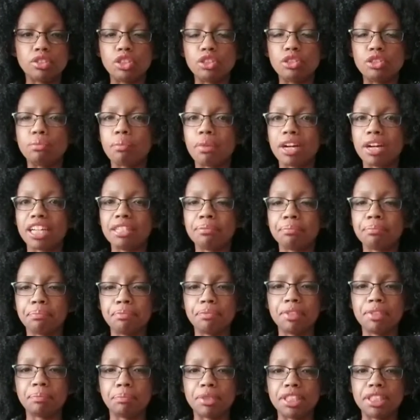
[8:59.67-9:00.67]
you might
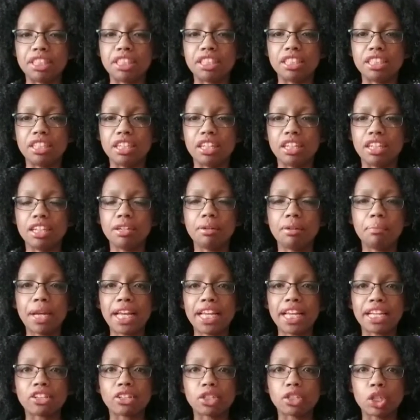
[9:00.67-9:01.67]
be
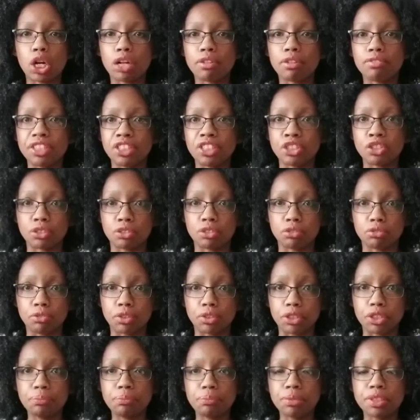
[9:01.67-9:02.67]
paired off into
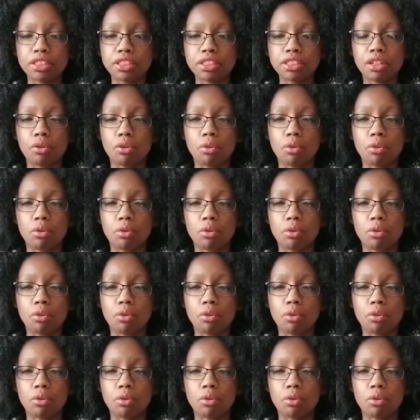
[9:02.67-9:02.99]
groups